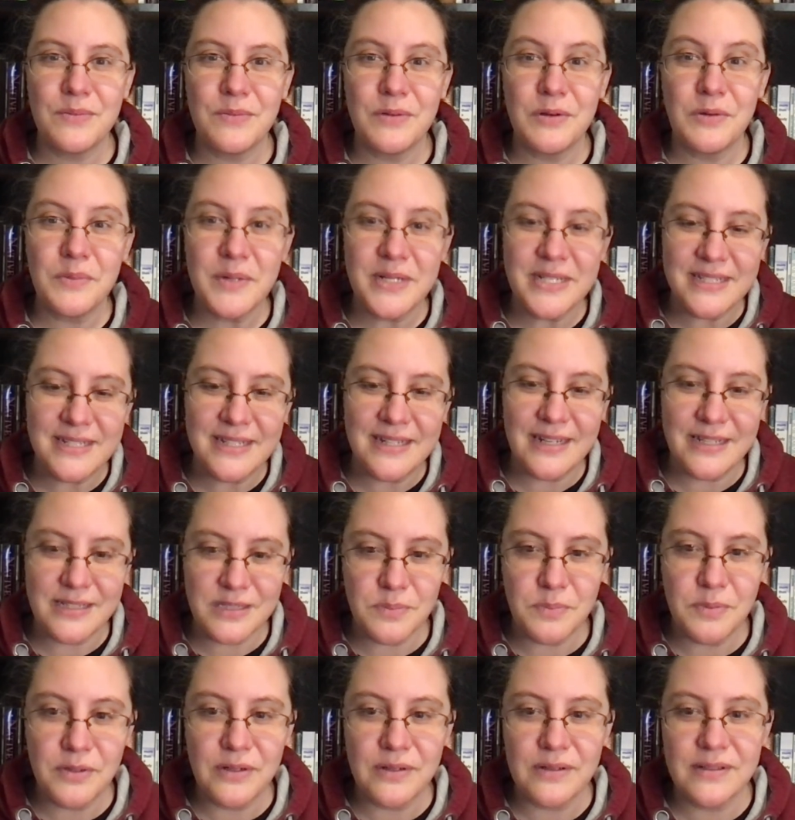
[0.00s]
were written as
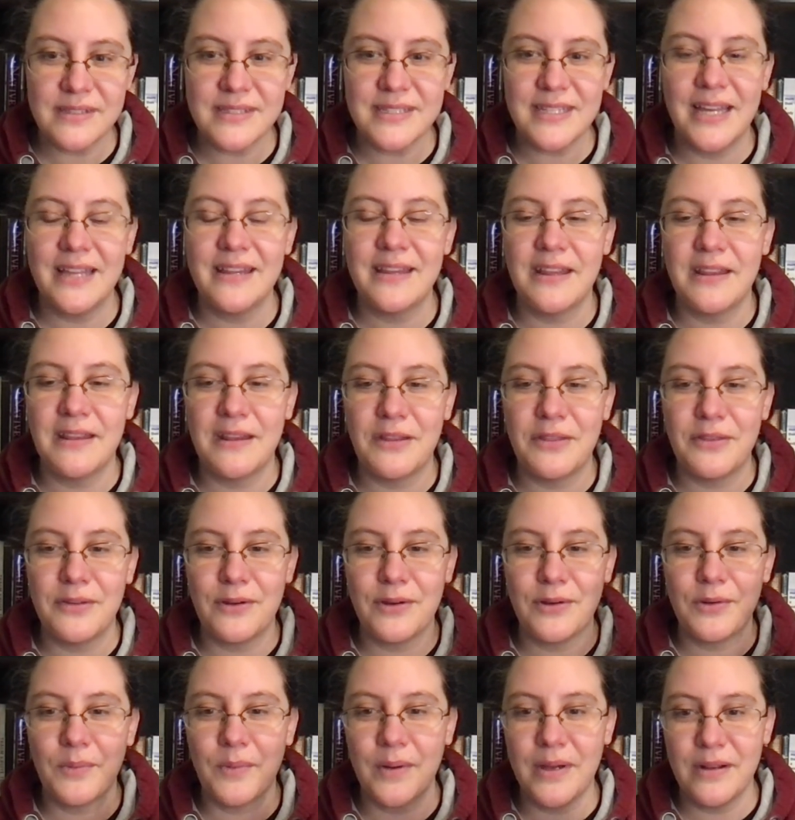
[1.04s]
books, and then the
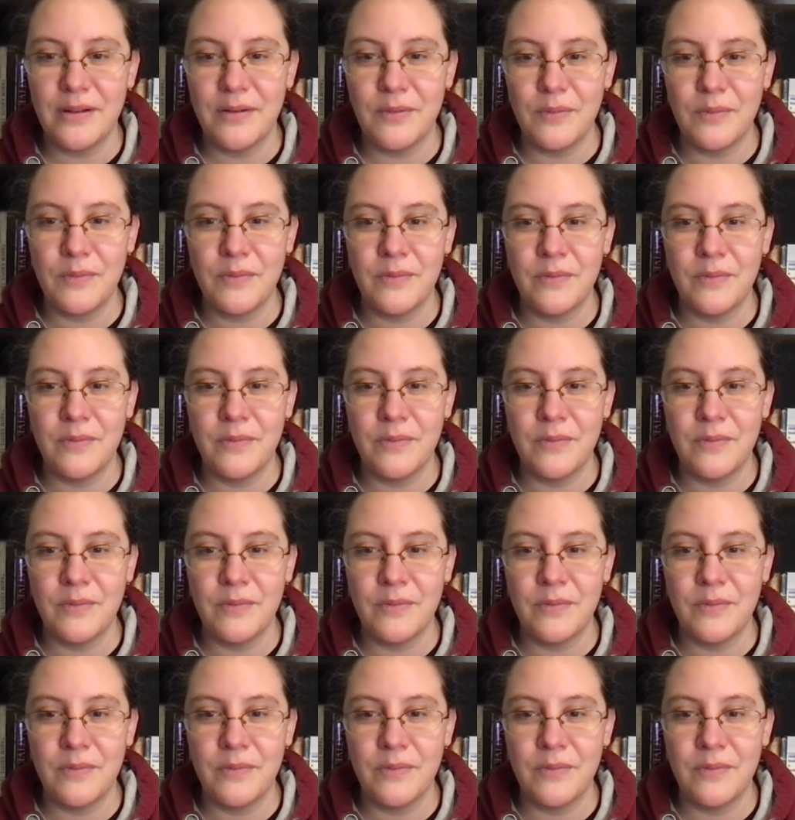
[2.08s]
3rd one